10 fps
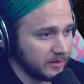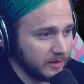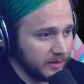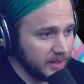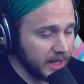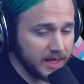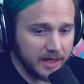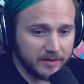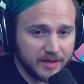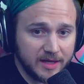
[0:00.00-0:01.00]
Yeah, he
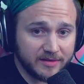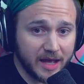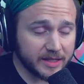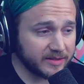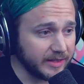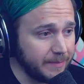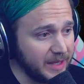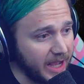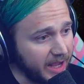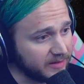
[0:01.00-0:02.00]
is. He's got the sleepy
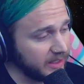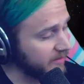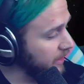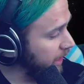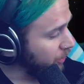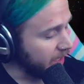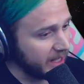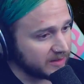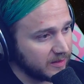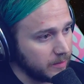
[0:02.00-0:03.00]
eyes and he's laying right
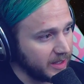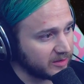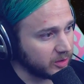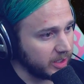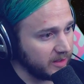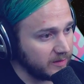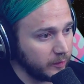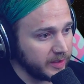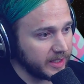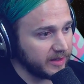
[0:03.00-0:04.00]
next to the mixer. He's
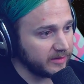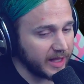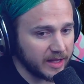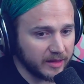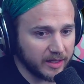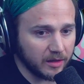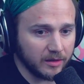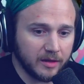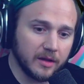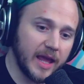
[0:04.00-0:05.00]
using his like a little
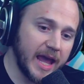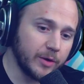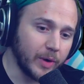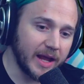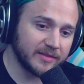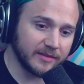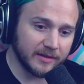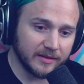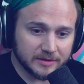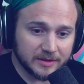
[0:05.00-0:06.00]
headrest.
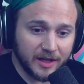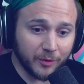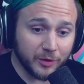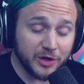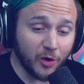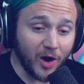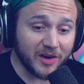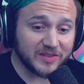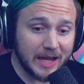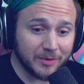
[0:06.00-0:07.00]
Noir
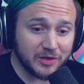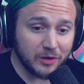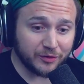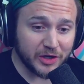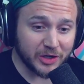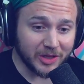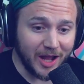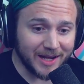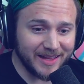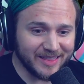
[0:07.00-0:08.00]
Sabertooth for your
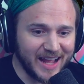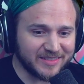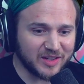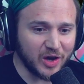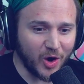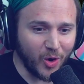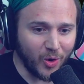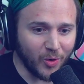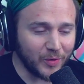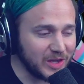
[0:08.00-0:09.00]
login. Let's
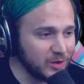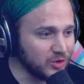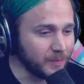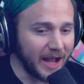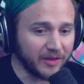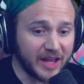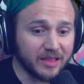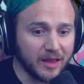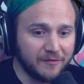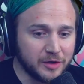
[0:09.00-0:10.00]
go. Huge, Miles. I
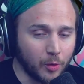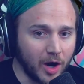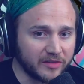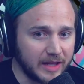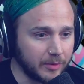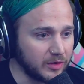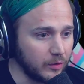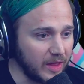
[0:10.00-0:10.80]
love Noir Sabertooth.